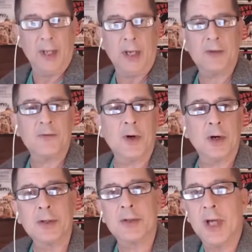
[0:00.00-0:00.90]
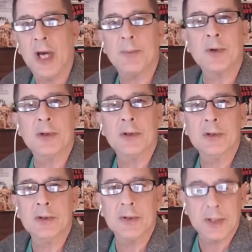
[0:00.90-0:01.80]
As far as chapter
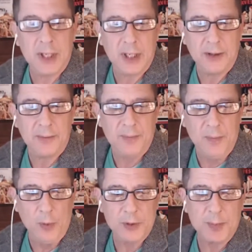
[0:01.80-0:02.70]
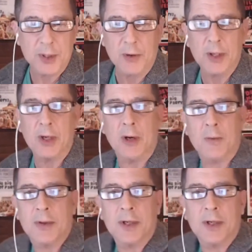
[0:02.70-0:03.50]
news, what's been going on with